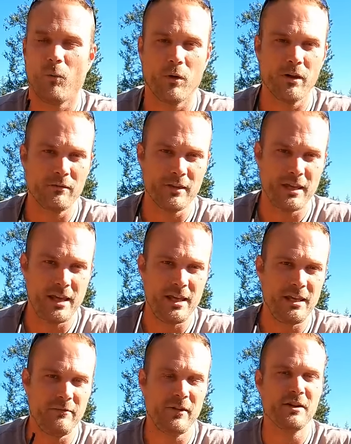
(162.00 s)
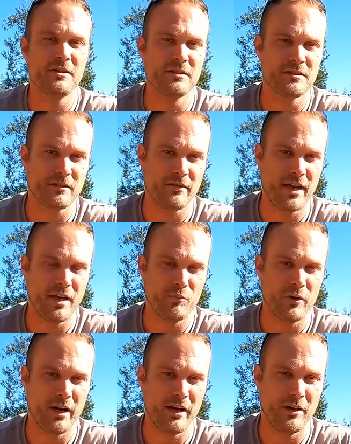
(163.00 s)
one of the key functions of
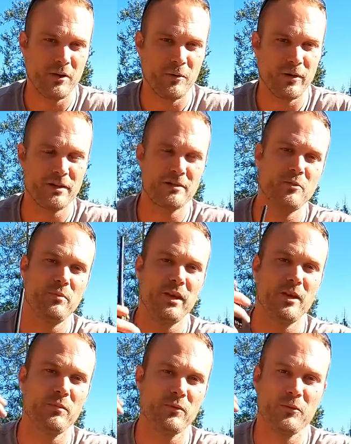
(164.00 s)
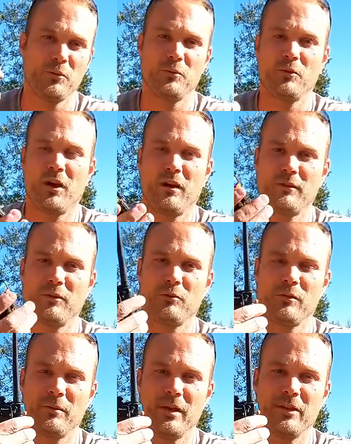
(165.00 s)
ham radio is to be able to talk
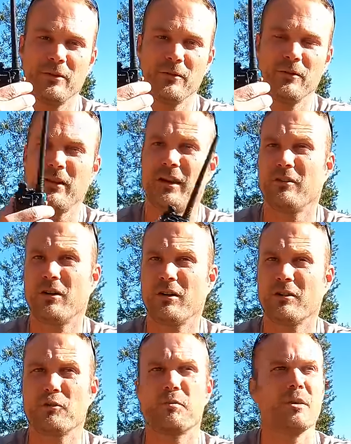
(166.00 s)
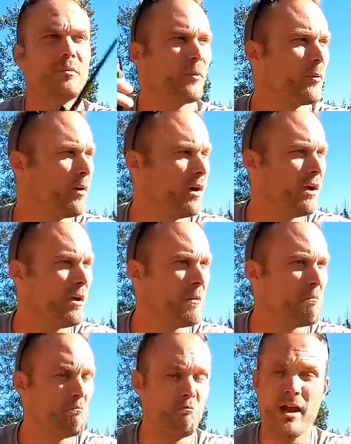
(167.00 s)
to repeaters and talk to people
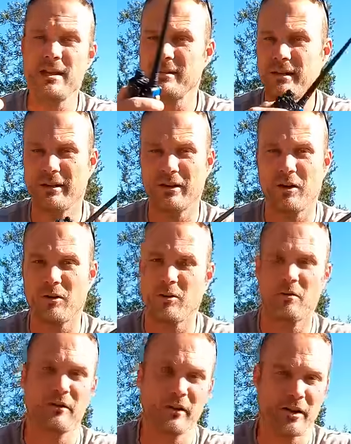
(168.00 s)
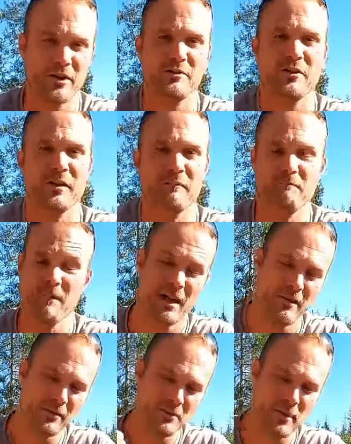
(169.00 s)
basically all over the country.
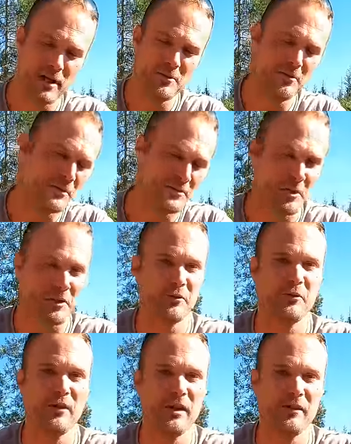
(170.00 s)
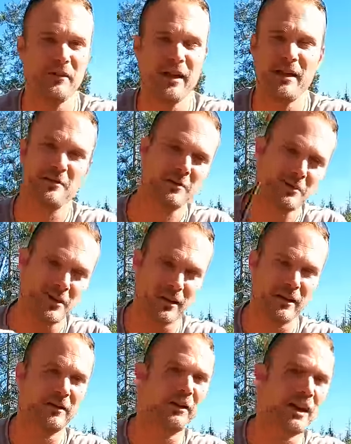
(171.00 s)
Now there's ways you could talk through the internet and you could
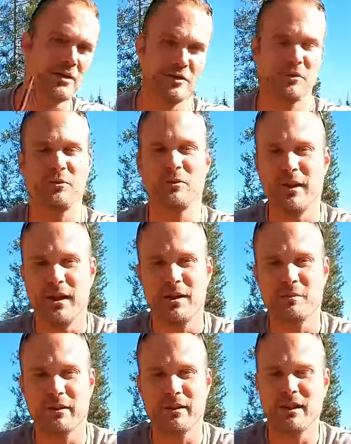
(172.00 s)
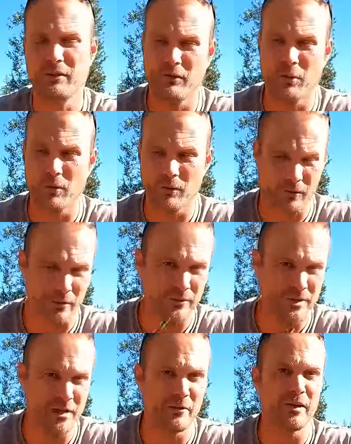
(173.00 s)
talk international, but that's for some
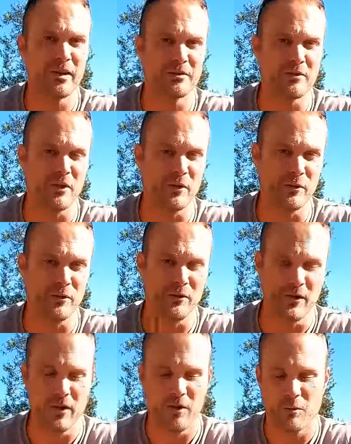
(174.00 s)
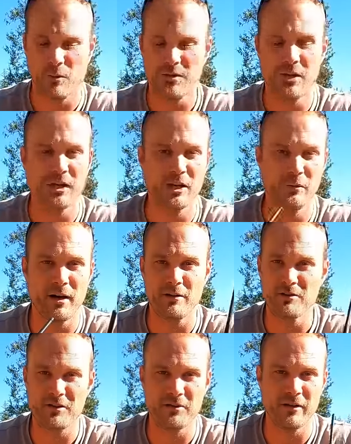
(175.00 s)
serious nerds. We're talking
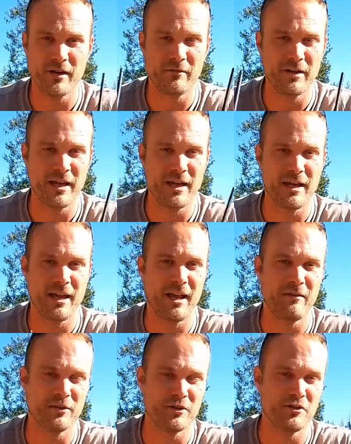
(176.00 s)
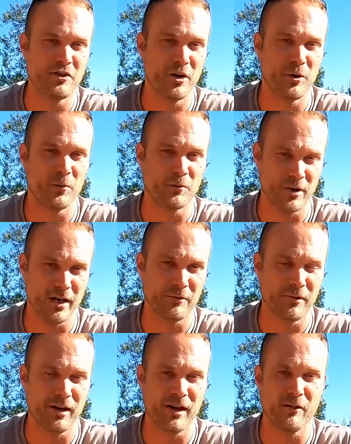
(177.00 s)
about just your everyday average Joe running
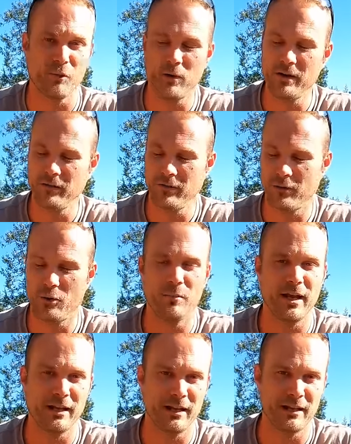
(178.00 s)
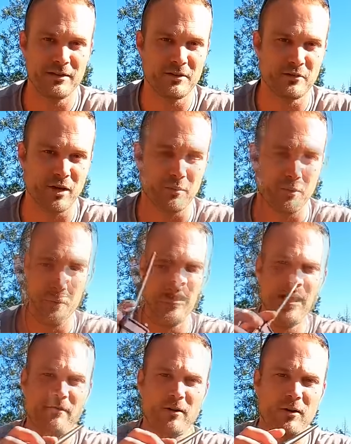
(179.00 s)
around out in the woods who might get into trouble.
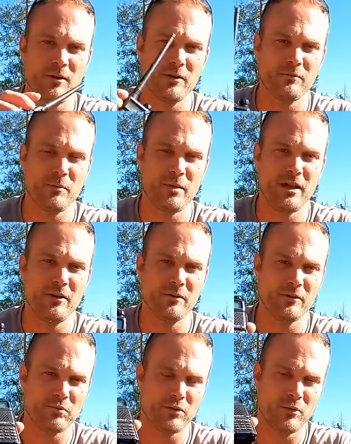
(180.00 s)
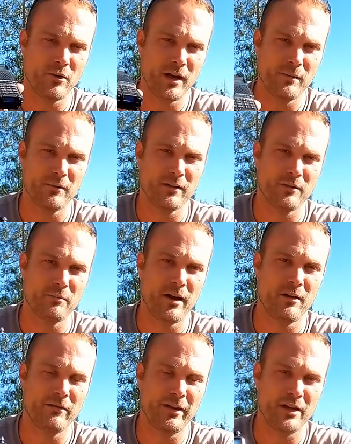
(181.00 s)
I have all the repeaters programmed on this
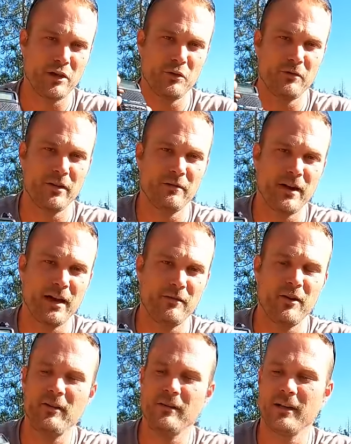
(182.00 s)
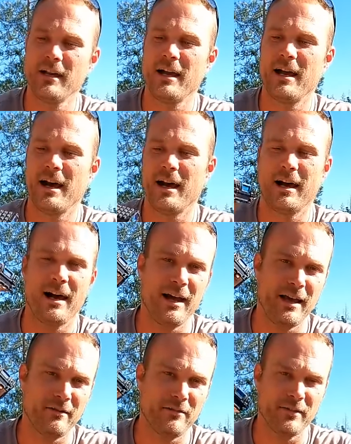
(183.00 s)
Baofeng U V five R. I
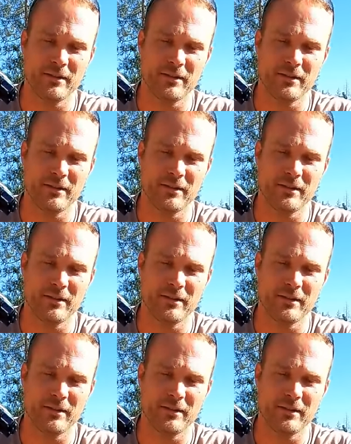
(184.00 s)
have